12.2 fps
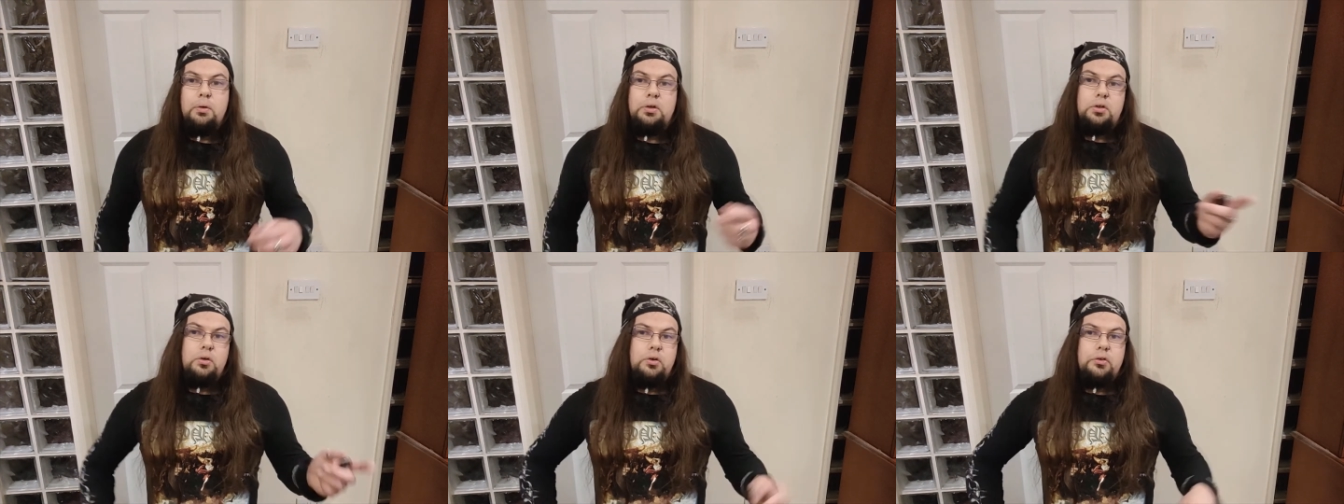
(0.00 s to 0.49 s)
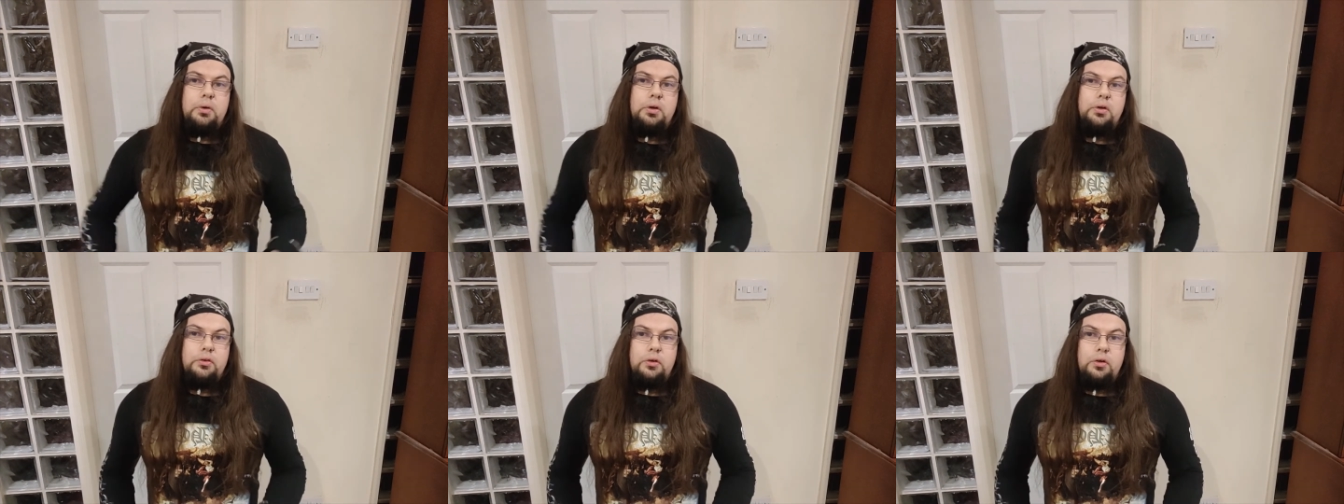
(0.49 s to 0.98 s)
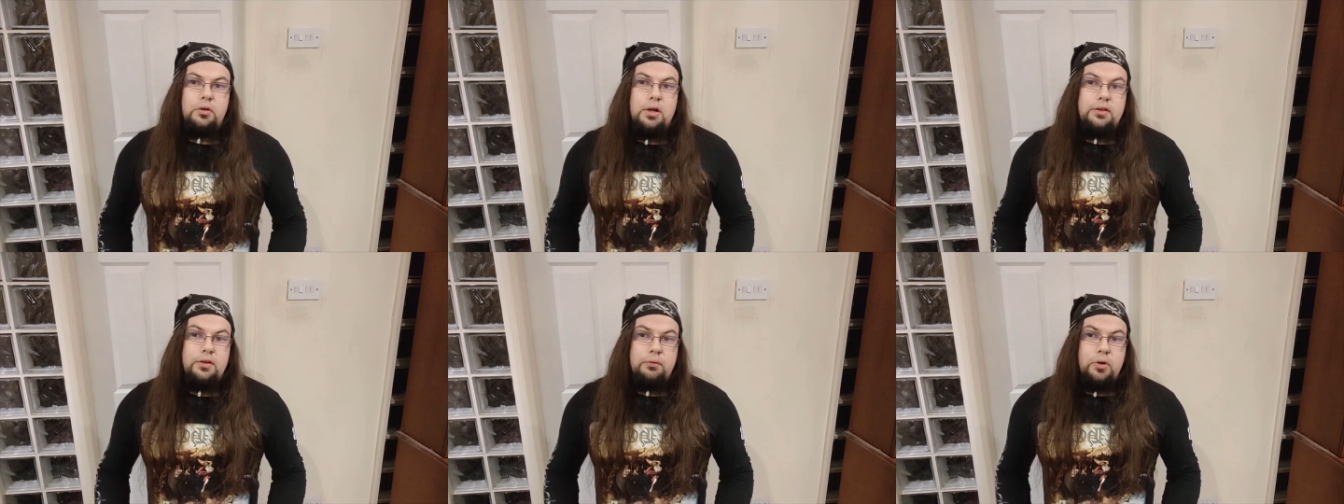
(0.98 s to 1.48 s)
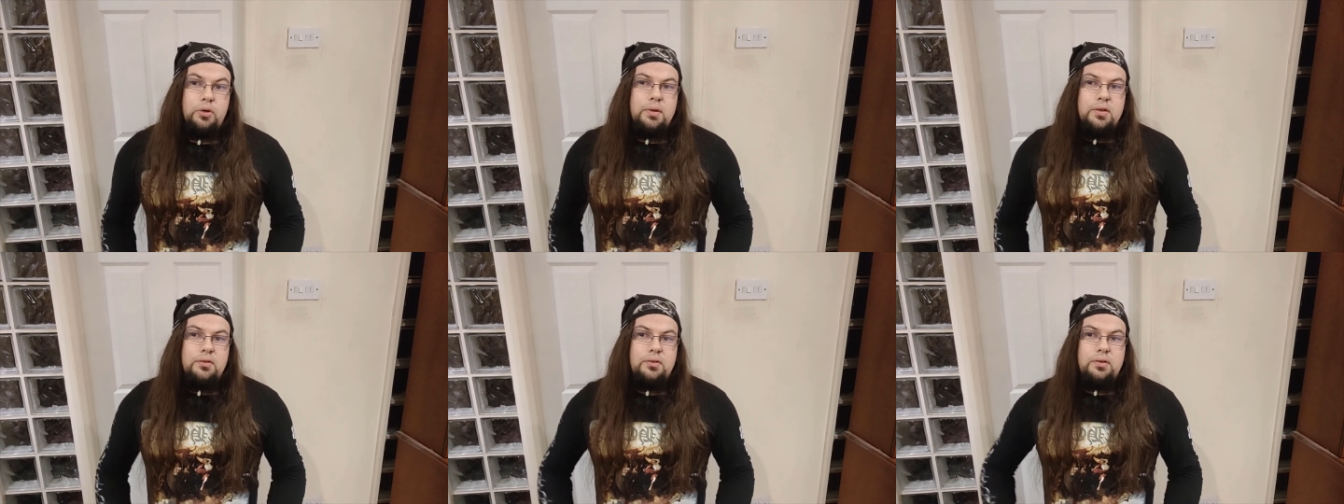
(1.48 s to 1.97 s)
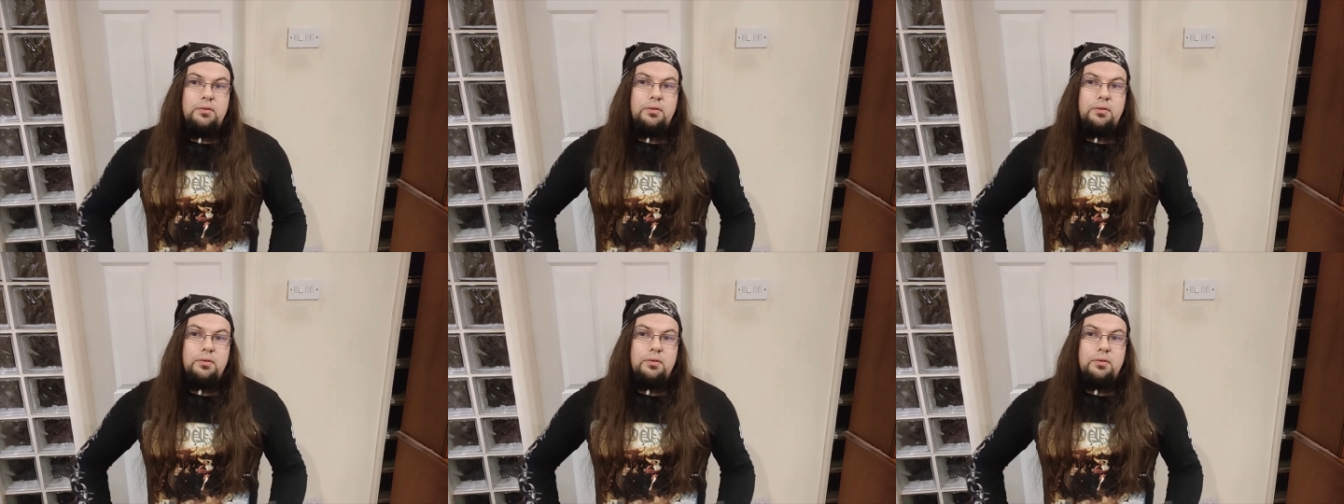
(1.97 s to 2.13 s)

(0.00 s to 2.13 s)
which caused one or two crazy rumours.